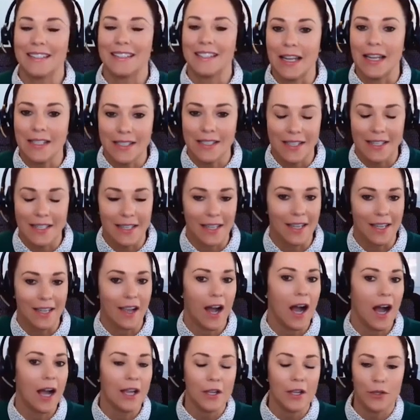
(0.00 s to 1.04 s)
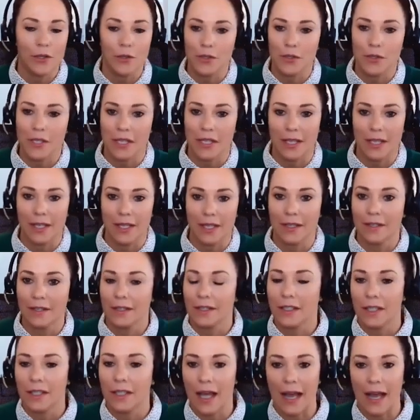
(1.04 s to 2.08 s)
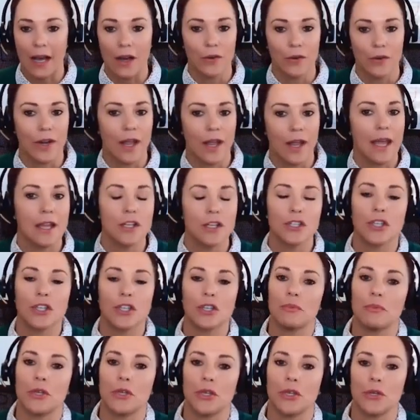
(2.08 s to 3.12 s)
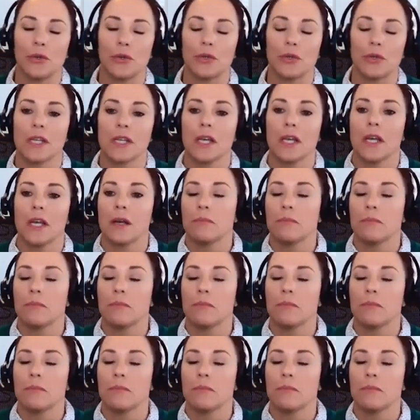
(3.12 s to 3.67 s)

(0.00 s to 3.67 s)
Density, IoT, cloud, edge compute,